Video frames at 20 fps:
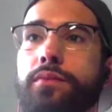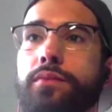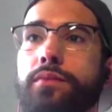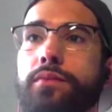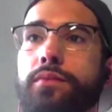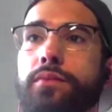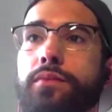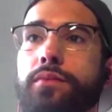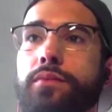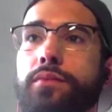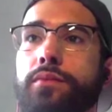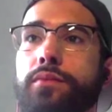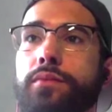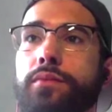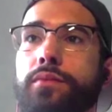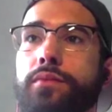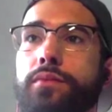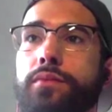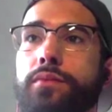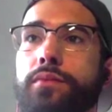
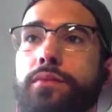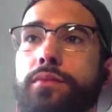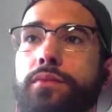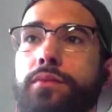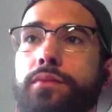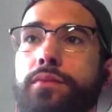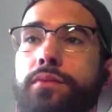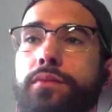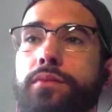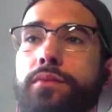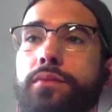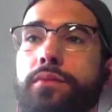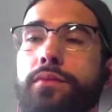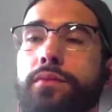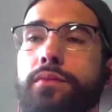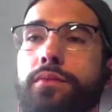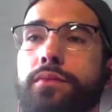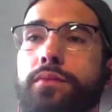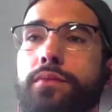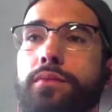
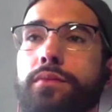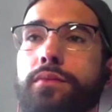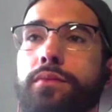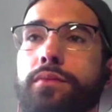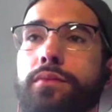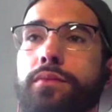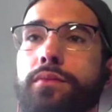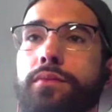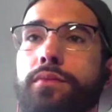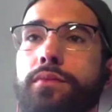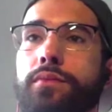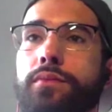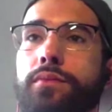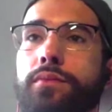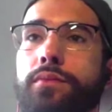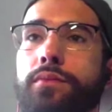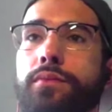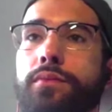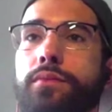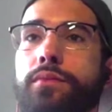
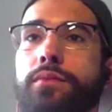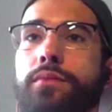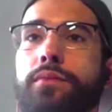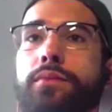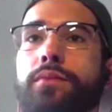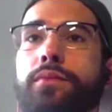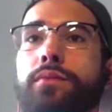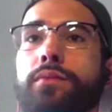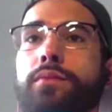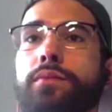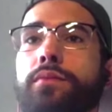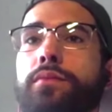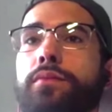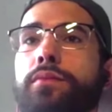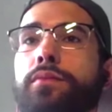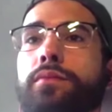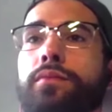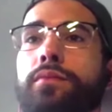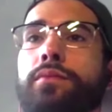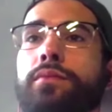
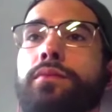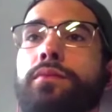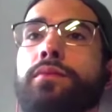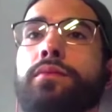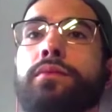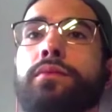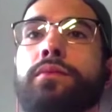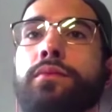The person shown says nothing.